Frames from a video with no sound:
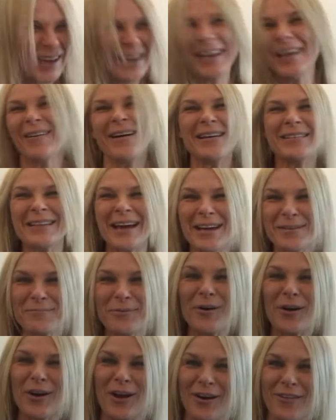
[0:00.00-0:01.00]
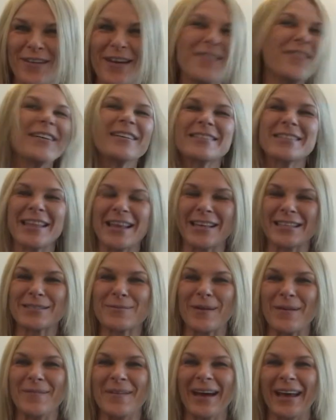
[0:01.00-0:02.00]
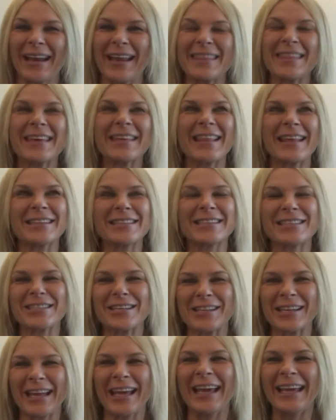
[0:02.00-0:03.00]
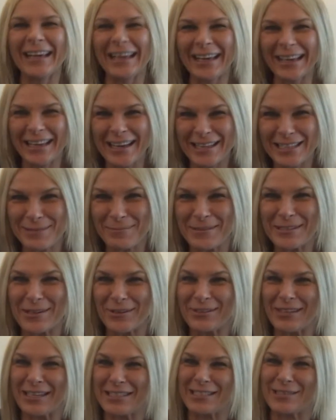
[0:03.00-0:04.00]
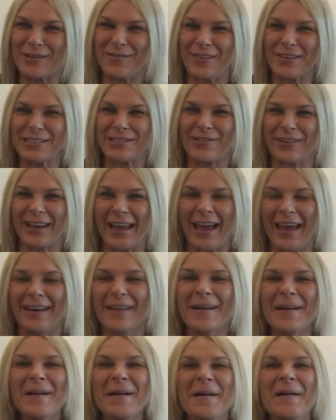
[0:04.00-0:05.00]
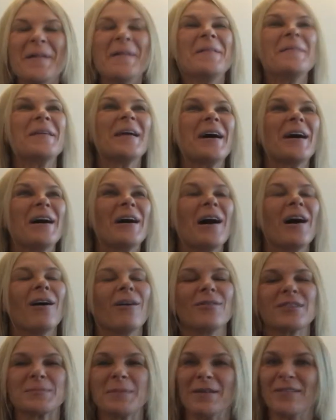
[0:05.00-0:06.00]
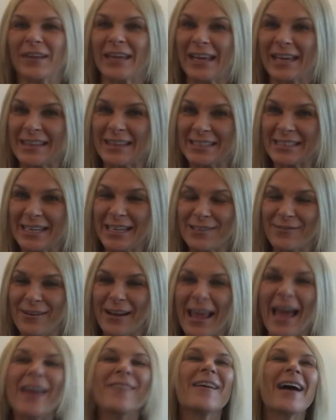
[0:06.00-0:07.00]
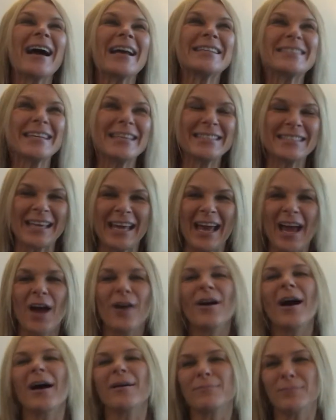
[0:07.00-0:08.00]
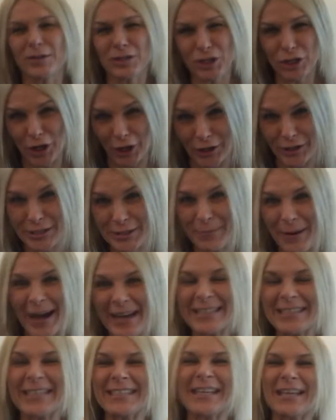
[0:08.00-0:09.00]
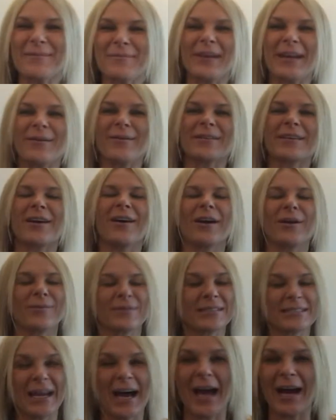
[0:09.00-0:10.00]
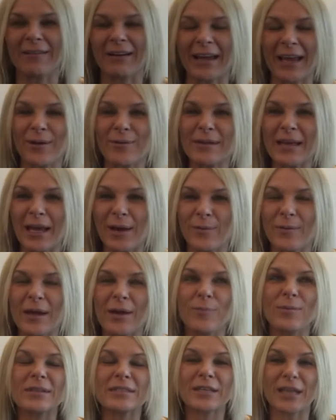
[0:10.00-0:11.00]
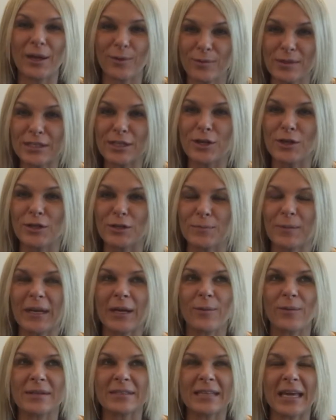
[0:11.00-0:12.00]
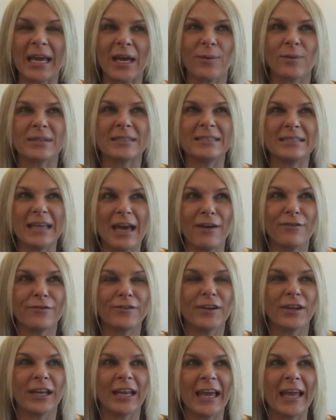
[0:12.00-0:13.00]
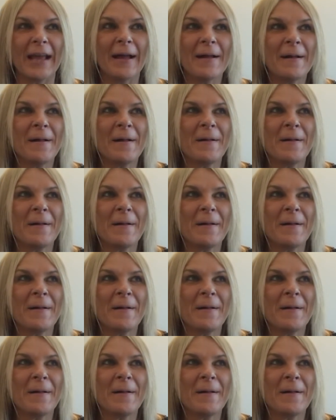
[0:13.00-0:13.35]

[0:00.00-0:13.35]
No, I'd put a lot of effort into that swim. And I think then to be told I had to do it faster again. Oh, it was a bit of a kick in the teeth, really. Anyway, I did it. I did it, but it was tiring. It was good, but it was definitely